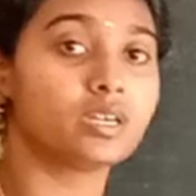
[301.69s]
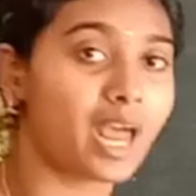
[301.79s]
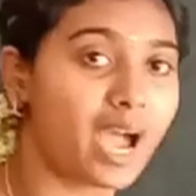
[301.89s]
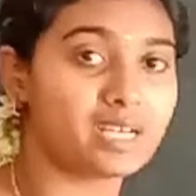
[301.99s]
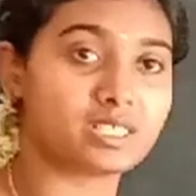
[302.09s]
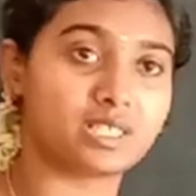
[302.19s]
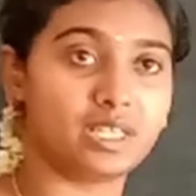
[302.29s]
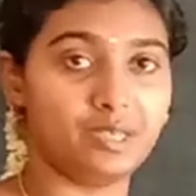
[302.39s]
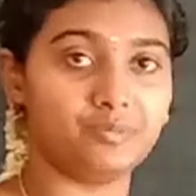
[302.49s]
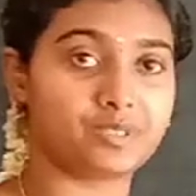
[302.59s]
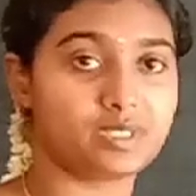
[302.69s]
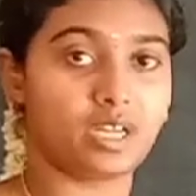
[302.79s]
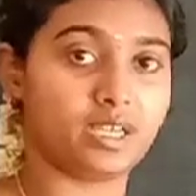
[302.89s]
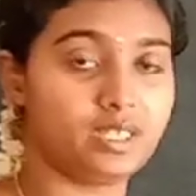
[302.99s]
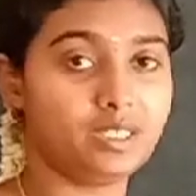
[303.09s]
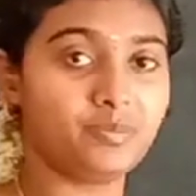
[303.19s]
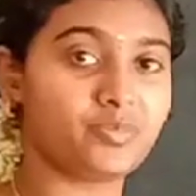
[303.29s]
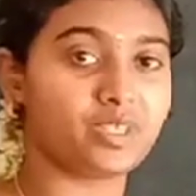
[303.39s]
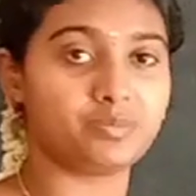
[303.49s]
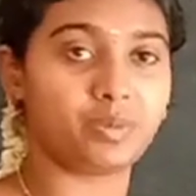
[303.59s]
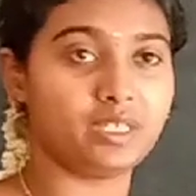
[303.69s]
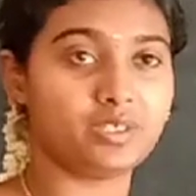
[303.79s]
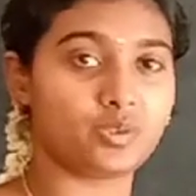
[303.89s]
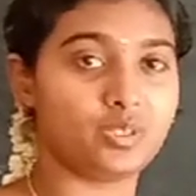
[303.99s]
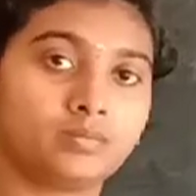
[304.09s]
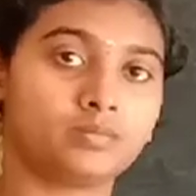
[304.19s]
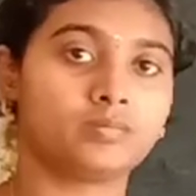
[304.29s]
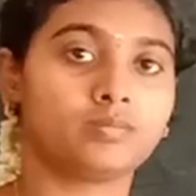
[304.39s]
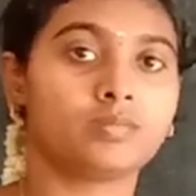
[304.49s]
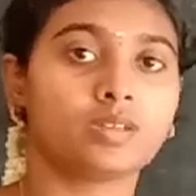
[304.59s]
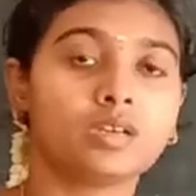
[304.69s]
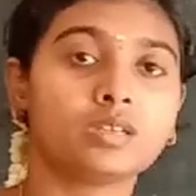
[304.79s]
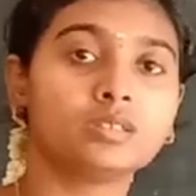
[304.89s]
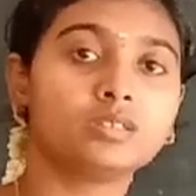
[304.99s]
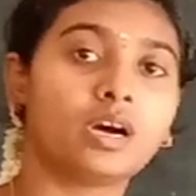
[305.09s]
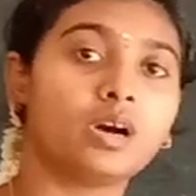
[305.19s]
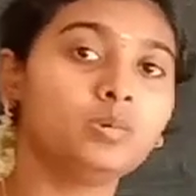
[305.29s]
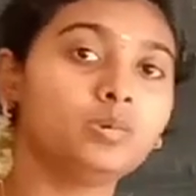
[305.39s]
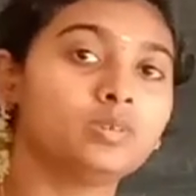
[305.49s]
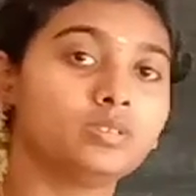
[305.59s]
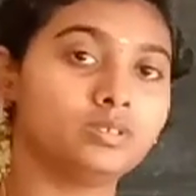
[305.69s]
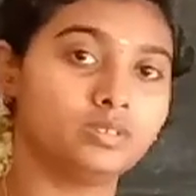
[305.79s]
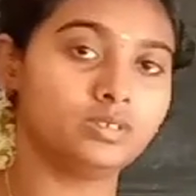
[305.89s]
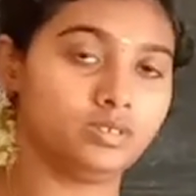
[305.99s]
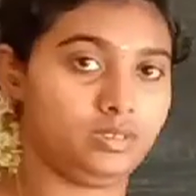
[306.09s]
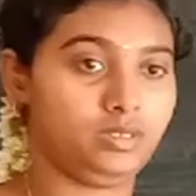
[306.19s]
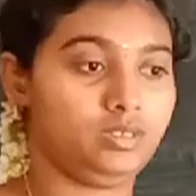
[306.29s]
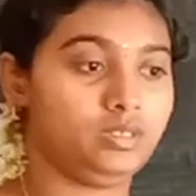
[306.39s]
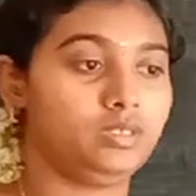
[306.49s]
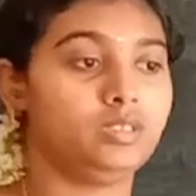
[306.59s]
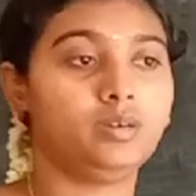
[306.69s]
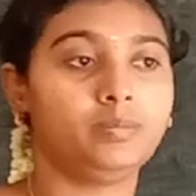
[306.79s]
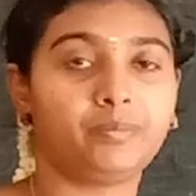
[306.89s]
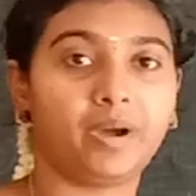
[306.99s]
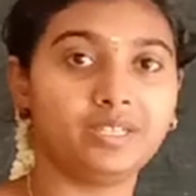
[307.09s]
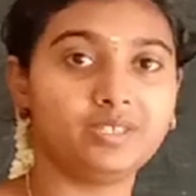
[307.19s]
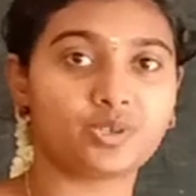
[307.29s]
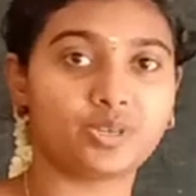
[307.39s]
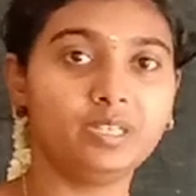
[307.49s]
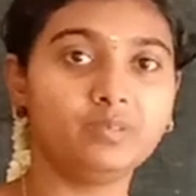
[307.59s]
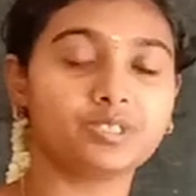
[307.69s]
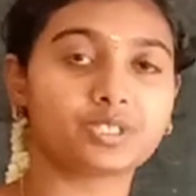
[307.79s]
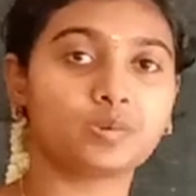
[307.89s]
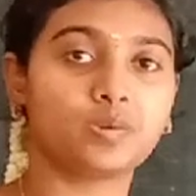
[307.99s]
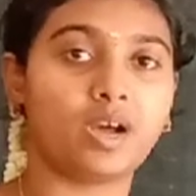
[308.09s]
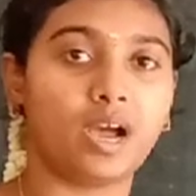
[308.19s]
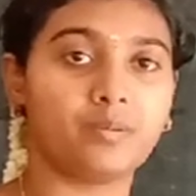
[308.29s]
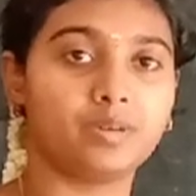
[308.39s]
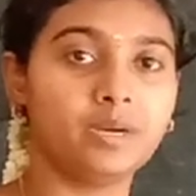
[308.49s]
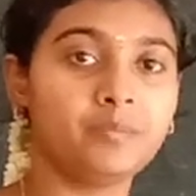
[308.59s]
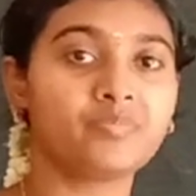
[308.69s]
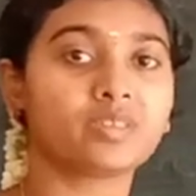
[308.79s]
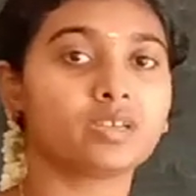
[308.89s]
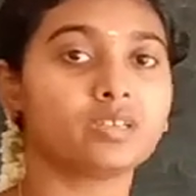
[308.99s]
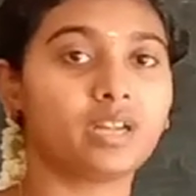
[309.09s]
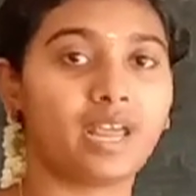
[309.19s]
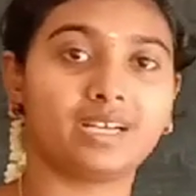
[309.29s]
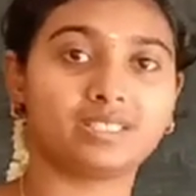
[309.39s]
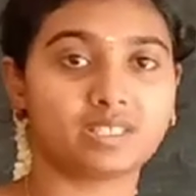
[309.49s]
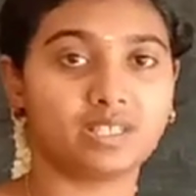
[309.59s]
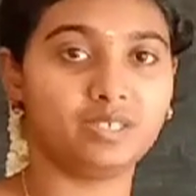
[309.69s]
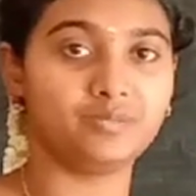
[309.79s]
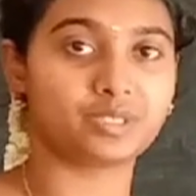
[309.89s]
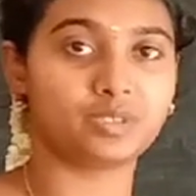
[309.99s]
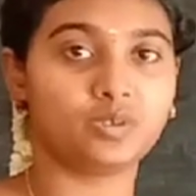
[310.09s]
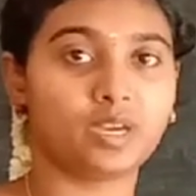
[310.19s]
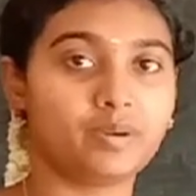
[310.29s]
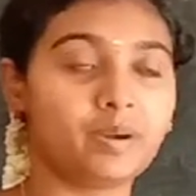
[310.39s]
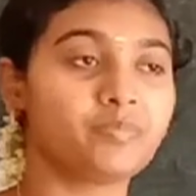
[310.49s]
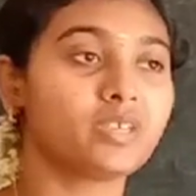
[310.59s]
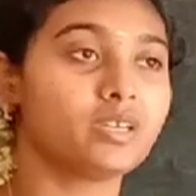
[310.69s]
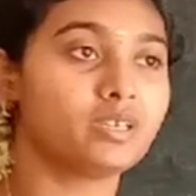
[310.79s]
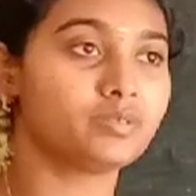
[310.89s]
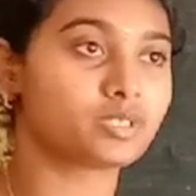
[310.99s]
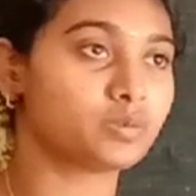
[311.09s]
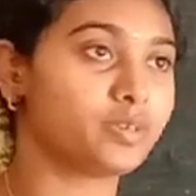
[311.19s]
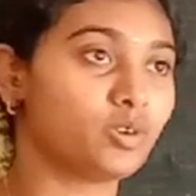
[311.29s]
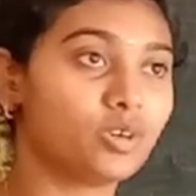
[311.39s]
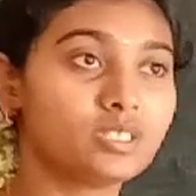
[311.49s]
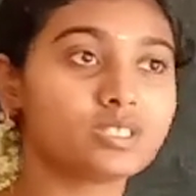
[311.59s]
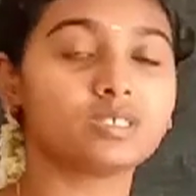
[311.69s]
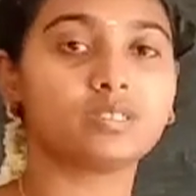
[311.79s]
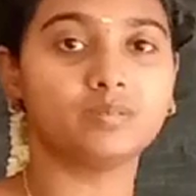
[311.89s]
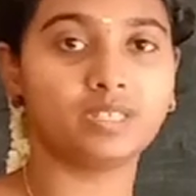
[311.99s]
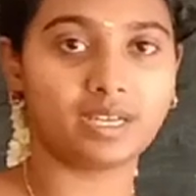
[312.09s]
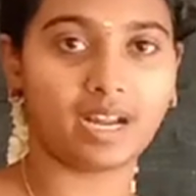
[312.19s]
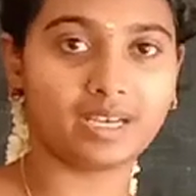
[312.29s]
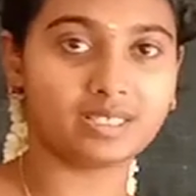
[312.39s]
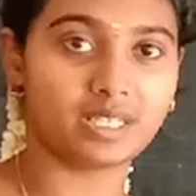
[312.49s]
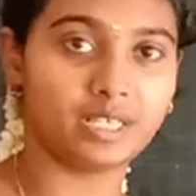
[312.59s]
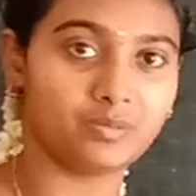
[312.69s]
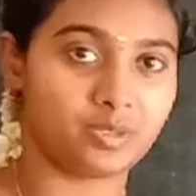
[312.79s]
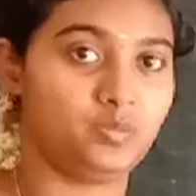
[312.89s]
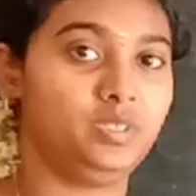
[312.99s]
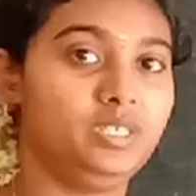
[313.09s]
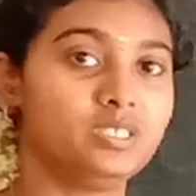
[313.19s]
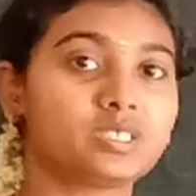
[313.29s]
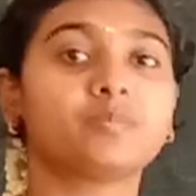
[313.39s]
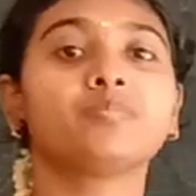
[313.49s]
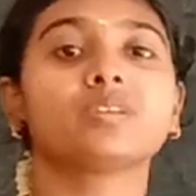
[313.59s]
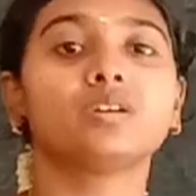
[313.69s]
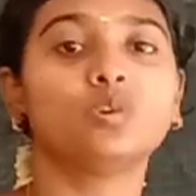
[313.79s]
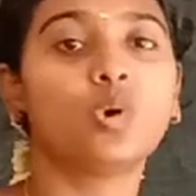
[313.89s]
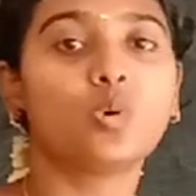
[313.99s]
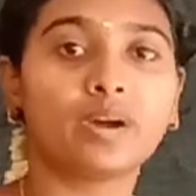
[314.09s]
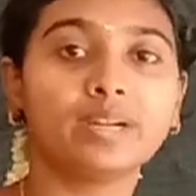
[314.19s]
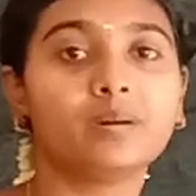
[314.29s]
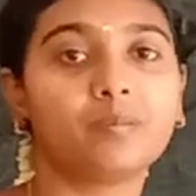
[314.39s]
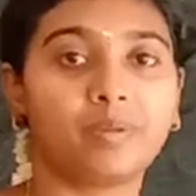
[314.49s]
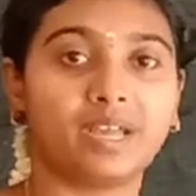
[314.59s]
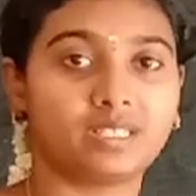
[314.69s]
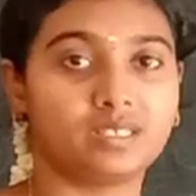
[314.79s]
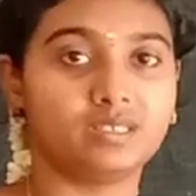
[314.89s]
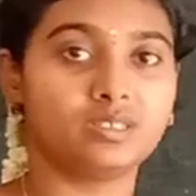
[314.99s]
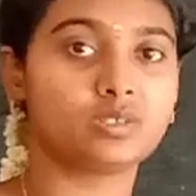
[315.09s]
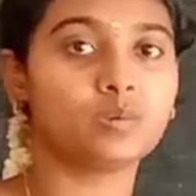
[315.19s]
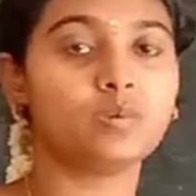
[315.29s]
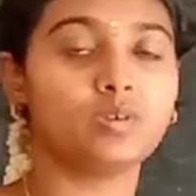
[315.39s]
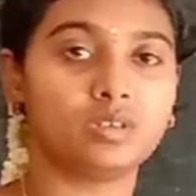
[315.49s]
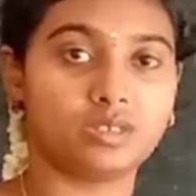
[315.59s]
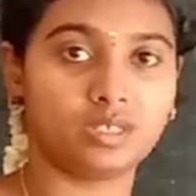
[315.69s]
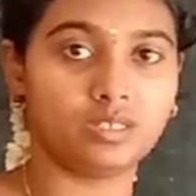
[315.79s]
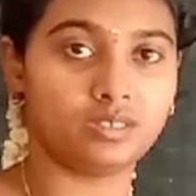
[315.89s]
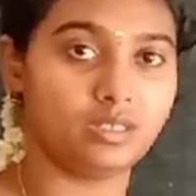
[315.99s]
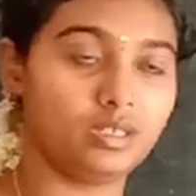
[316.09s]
glass leaves like that pine tree. Now pine tree wish to have a glass leaves. Okay, ma'am. He wish to, because the glass leaves means no one pluck. So he